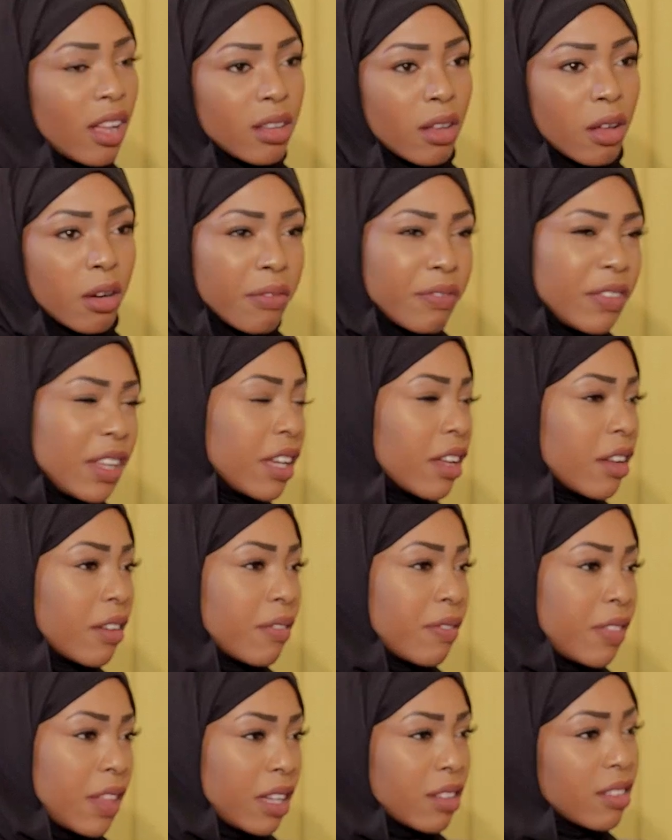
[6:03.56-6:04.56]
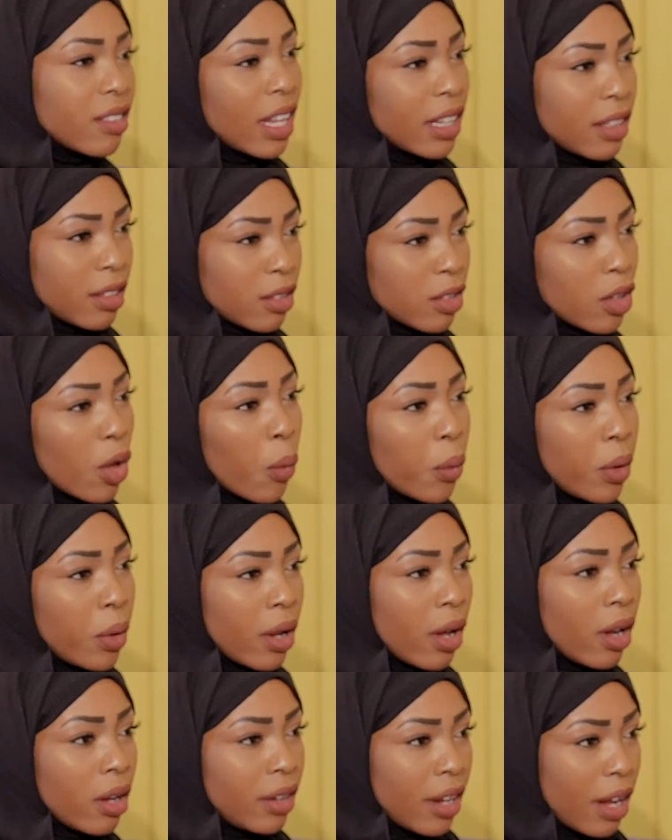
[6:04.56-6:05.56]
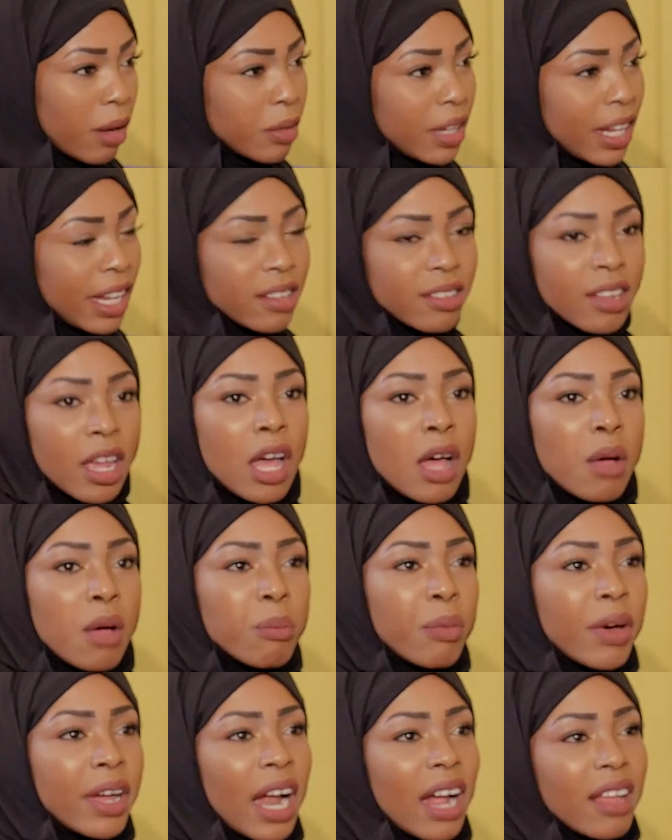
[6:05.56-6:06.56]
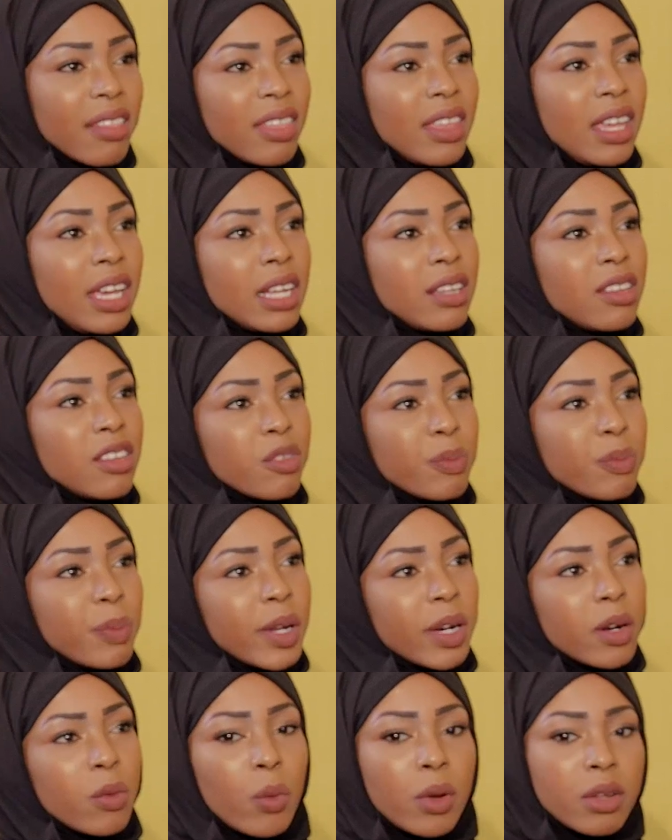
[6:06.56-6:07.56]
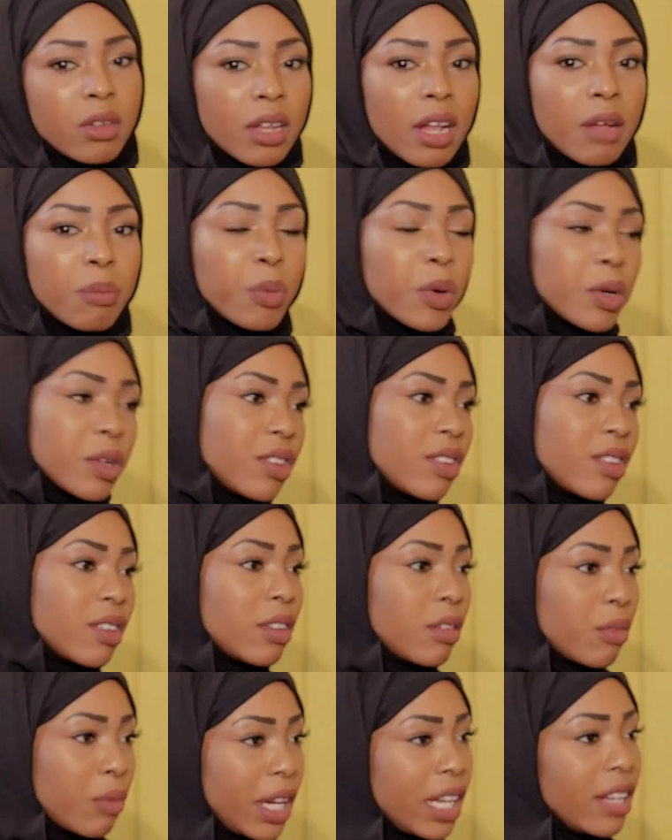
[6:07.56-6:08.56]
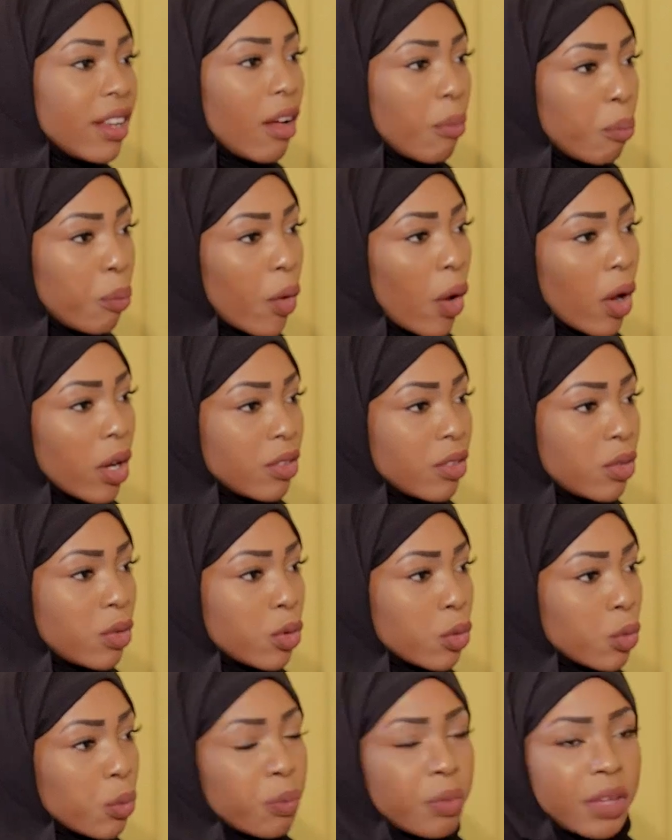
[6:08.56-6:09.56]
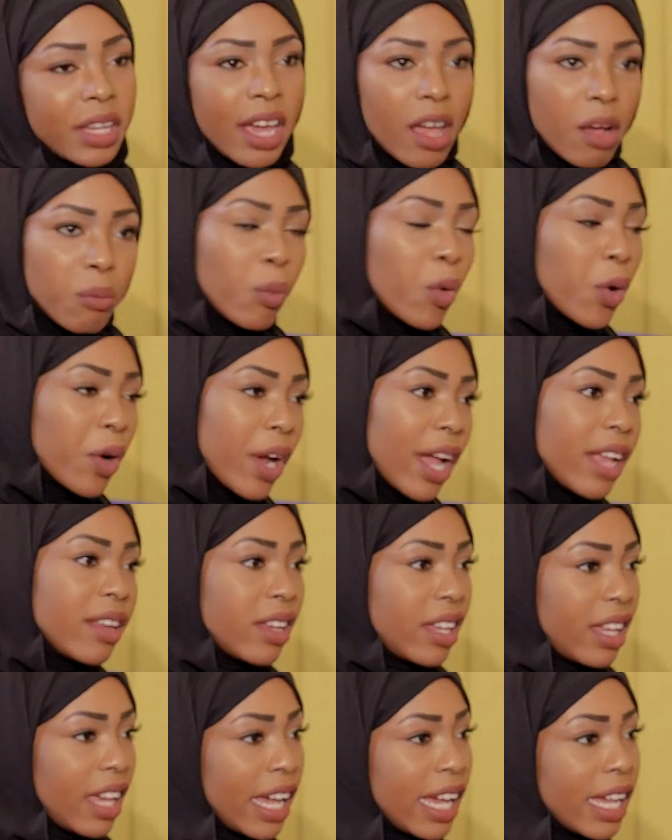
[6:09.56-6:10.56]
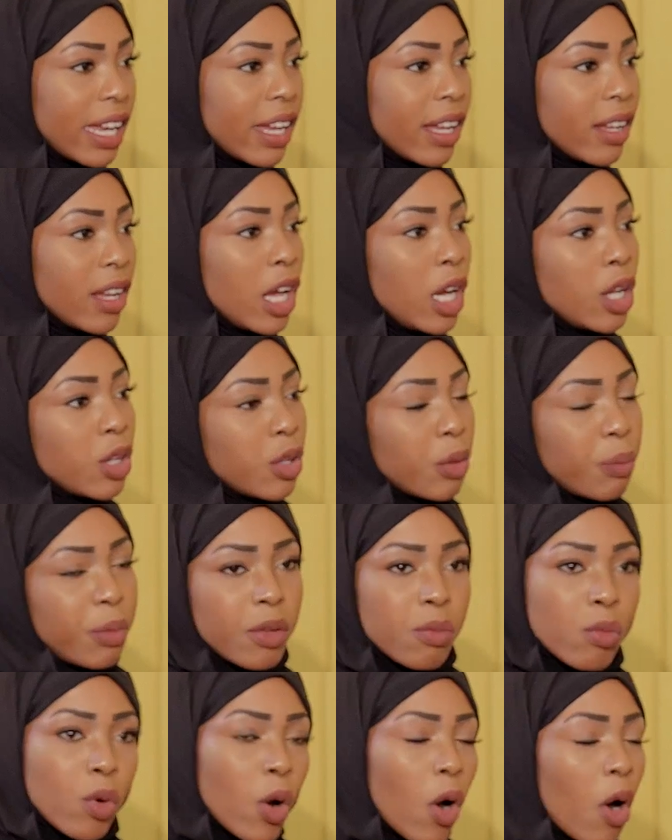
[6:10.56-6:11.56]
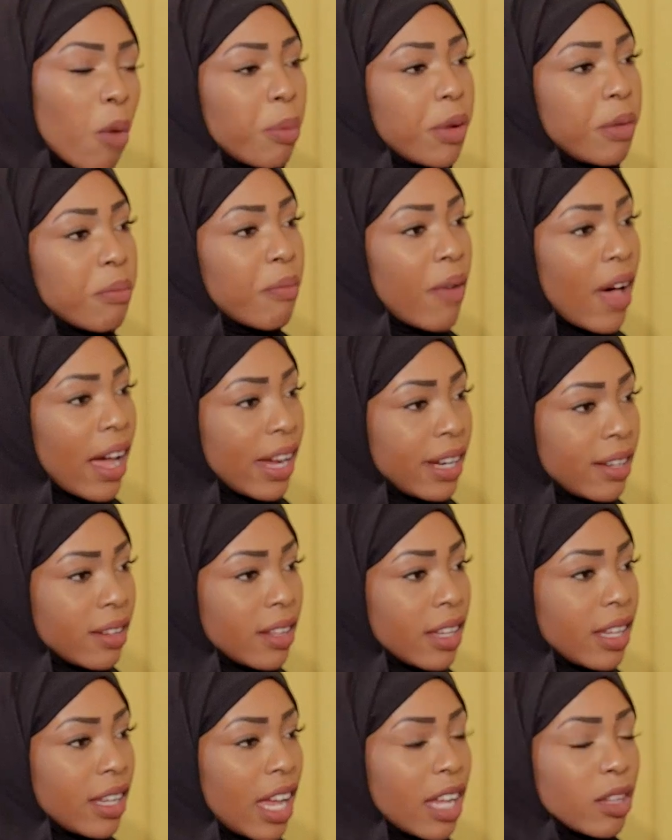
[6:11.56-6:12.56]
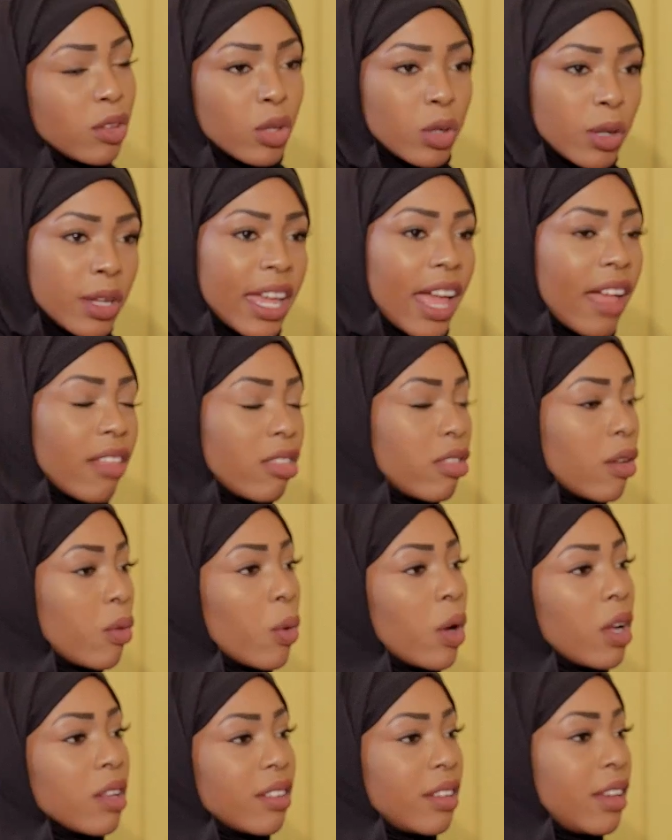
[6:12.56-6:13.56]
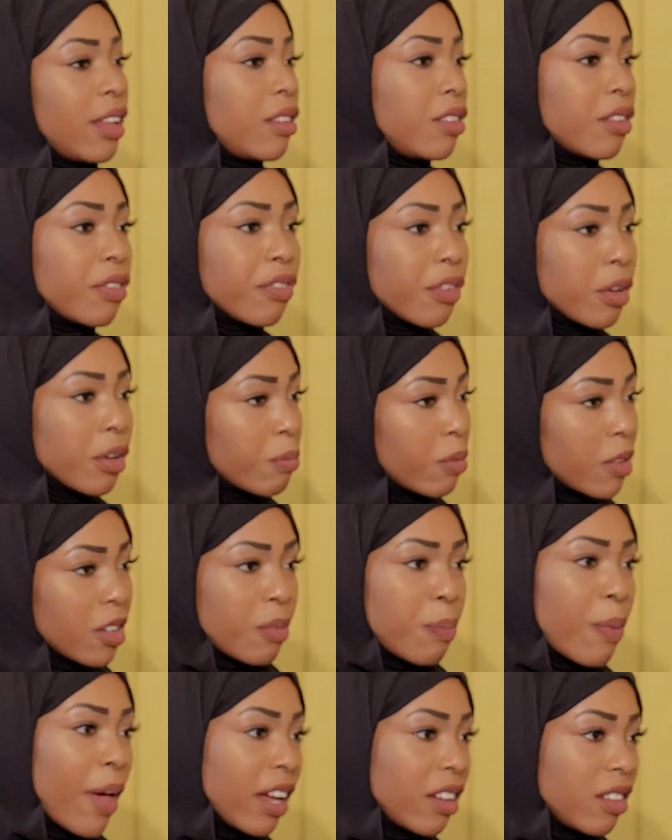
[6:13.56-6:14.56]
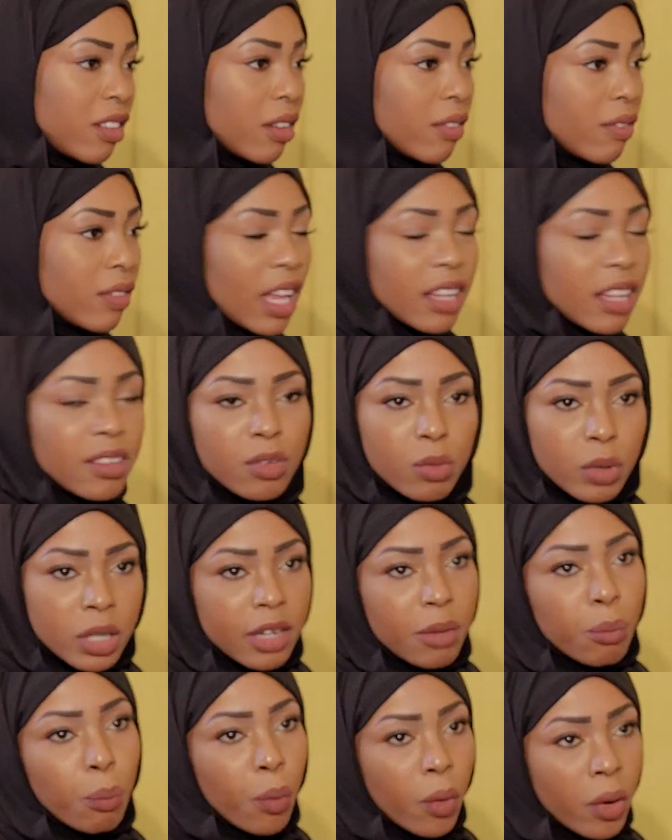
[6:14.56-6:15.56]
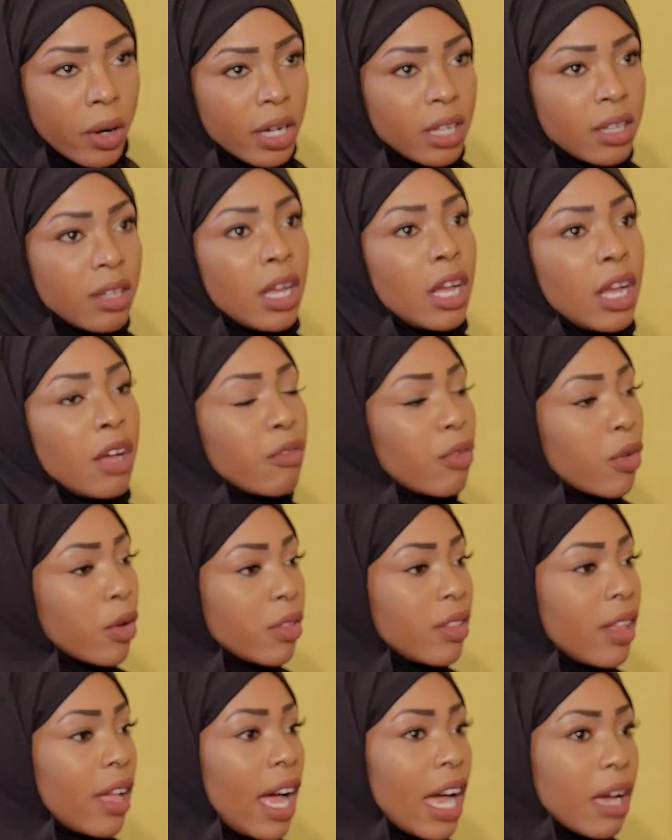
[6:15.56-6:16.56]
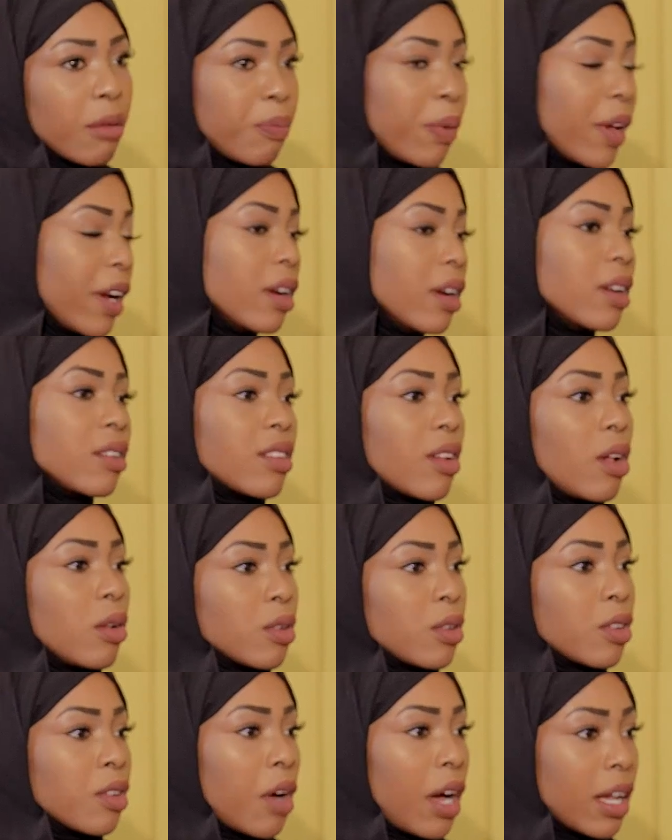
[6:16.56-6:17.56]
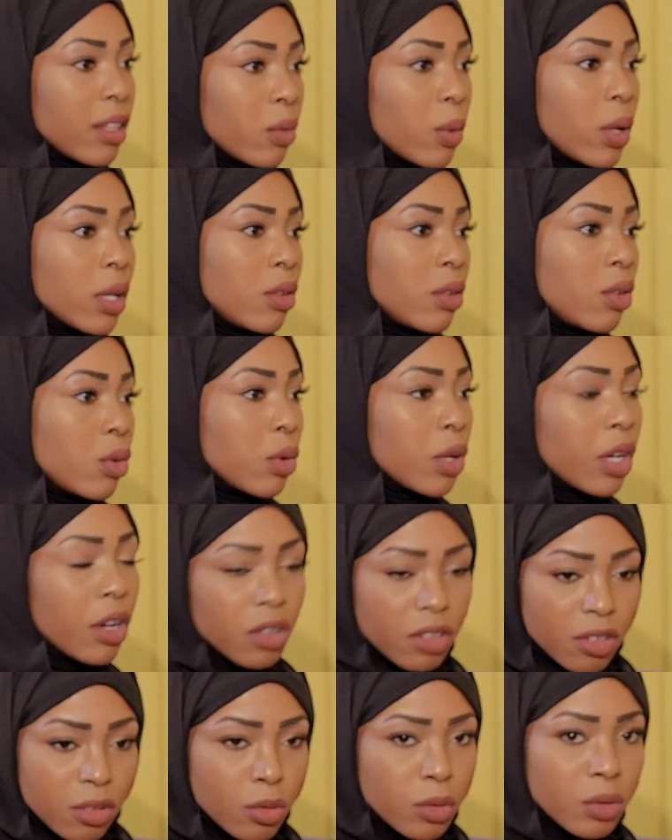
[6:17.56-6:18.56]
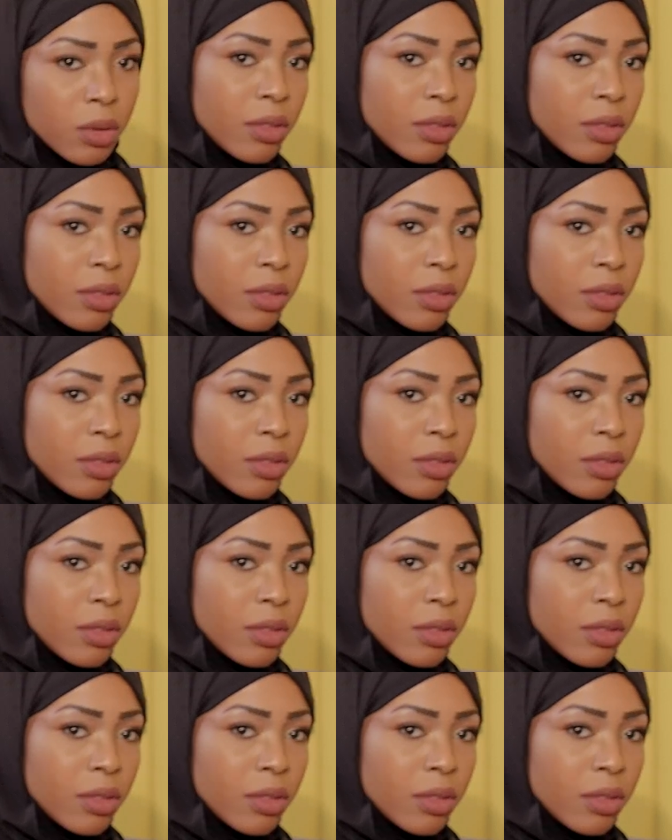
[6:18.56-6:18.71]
a lot of negative things that is going on nowadays. But I think it is better when a person read a book to be more educated, to be more open-minded, and to look at the world in a different perspective. That's really important for the parents also as well, to encourage